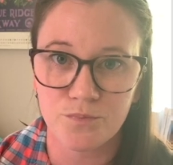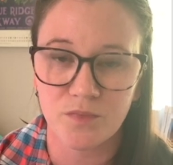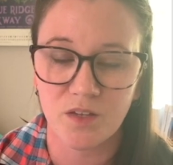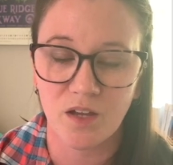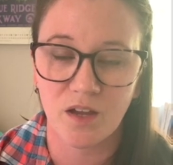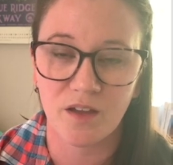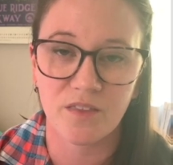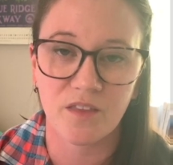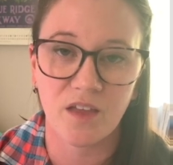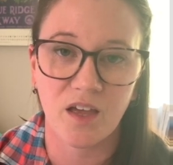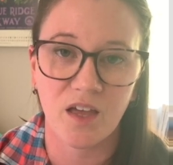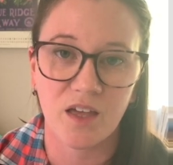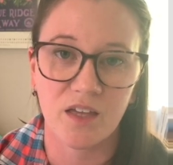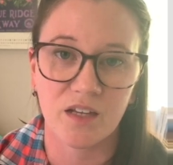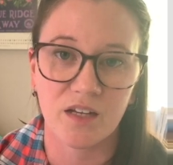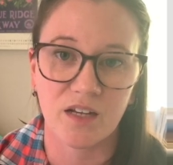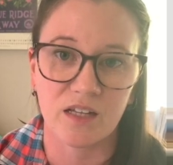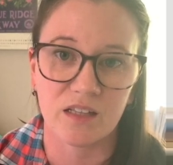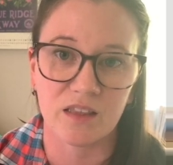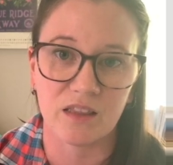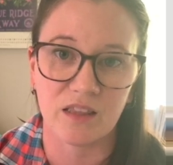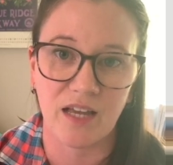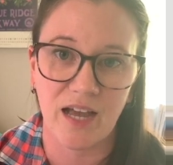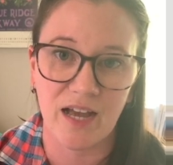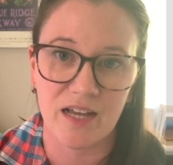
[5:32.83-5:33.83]
And then
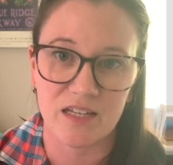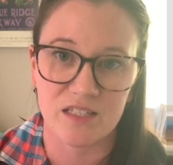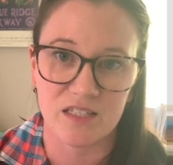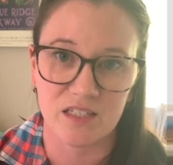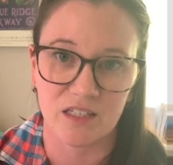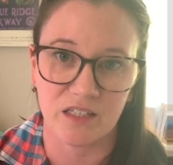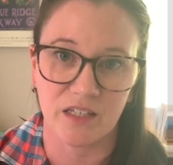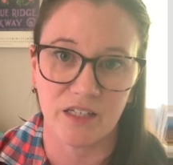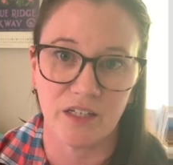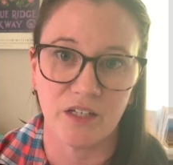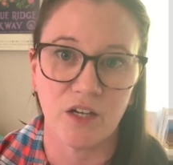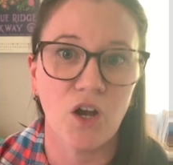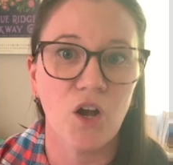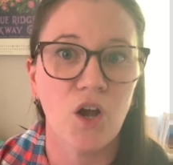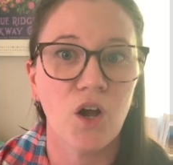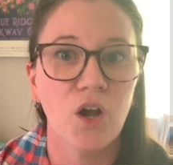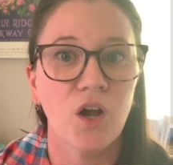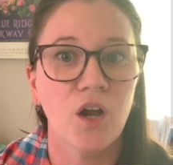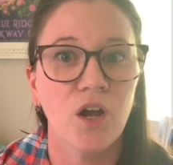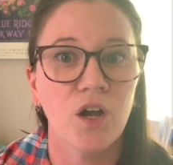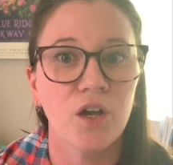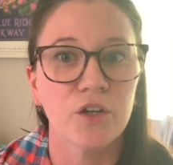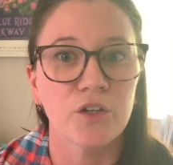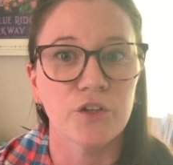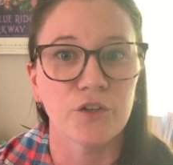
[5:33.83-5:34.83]
lastly,
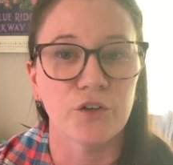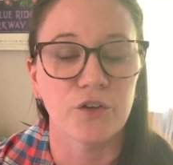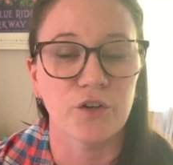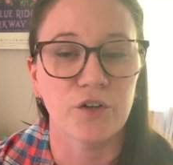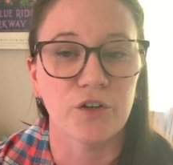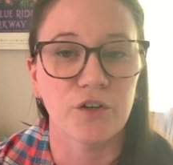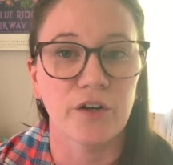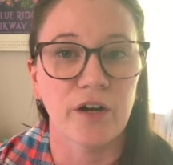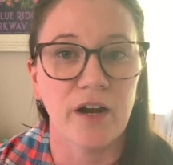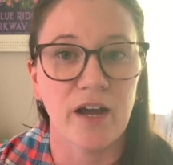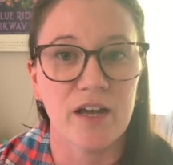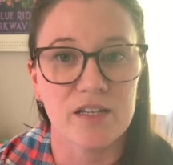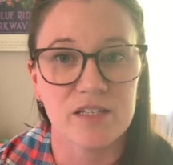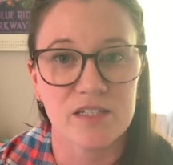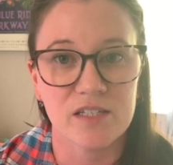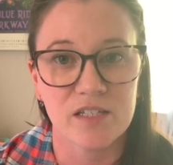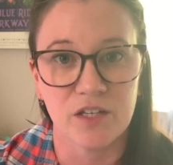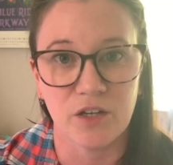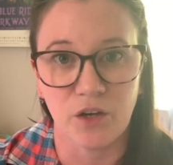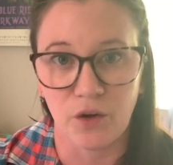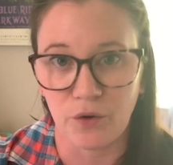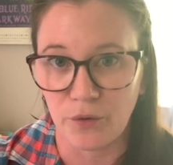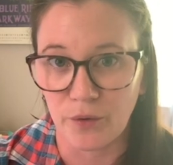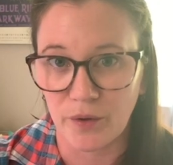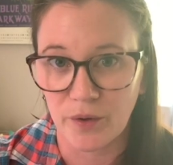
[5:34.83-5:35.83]
your
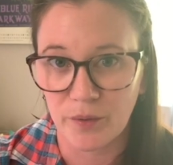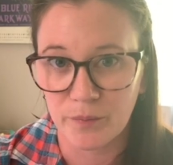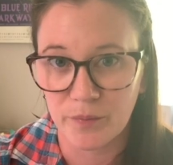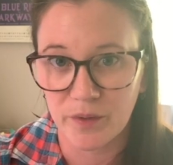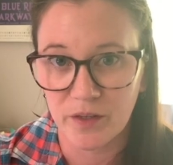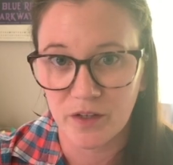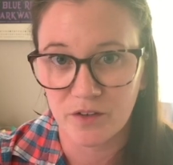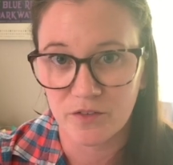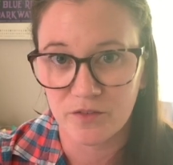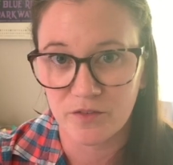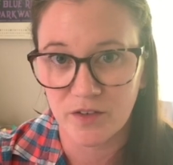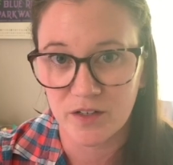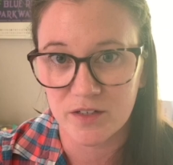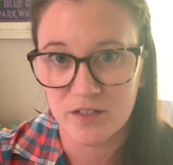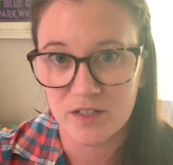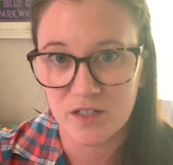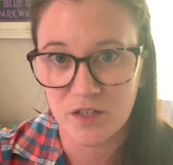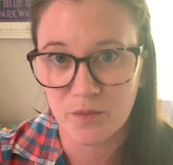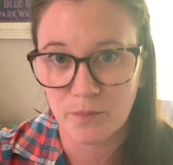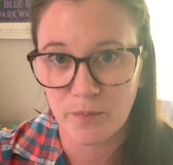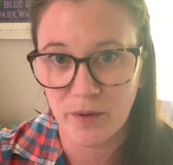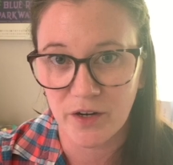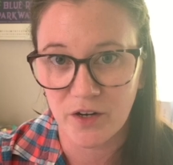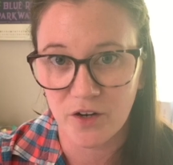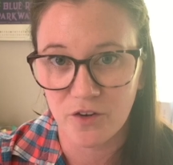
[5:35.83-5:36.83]
SEO can be
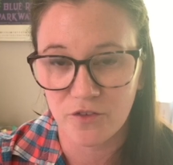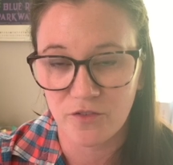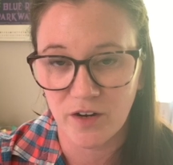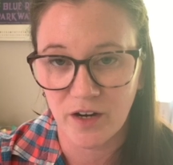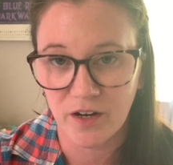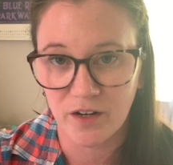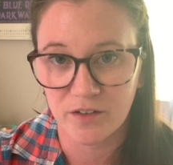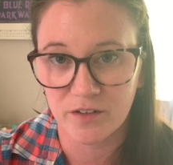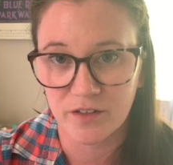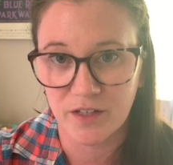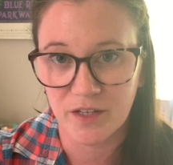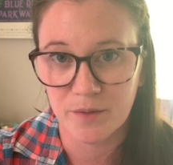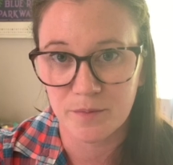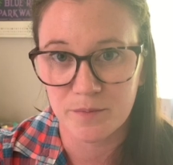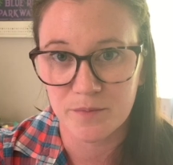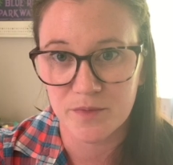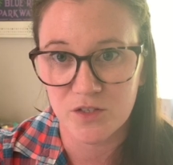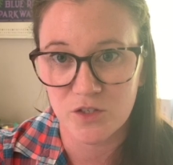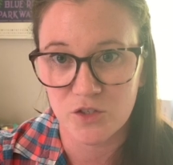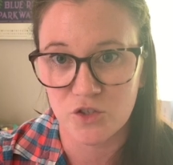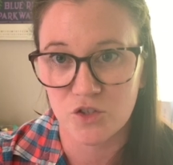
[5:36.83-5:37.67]
affected by your file names.